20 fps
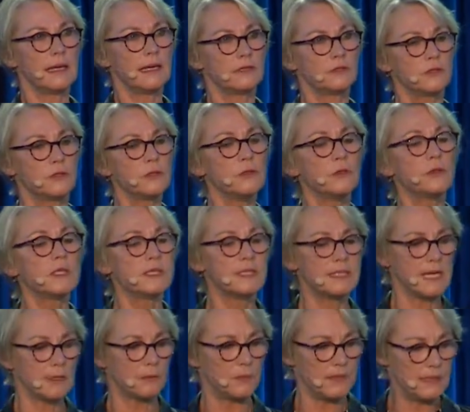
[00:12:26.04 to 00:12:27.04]
tools
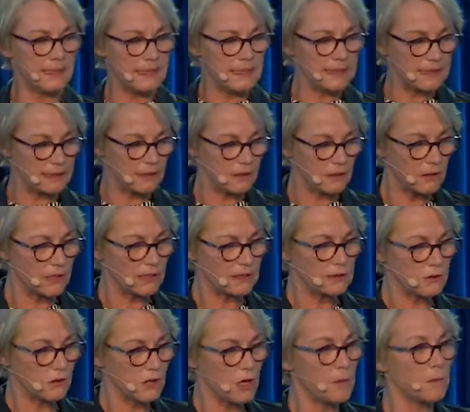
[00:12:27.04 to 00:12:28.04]
that we need in order
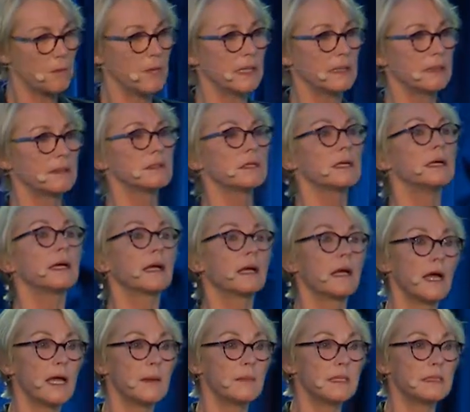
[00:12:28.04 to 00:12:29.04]
to combat
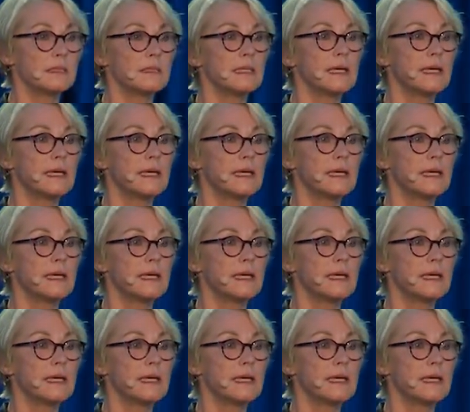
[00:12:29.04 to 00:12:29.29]
climate,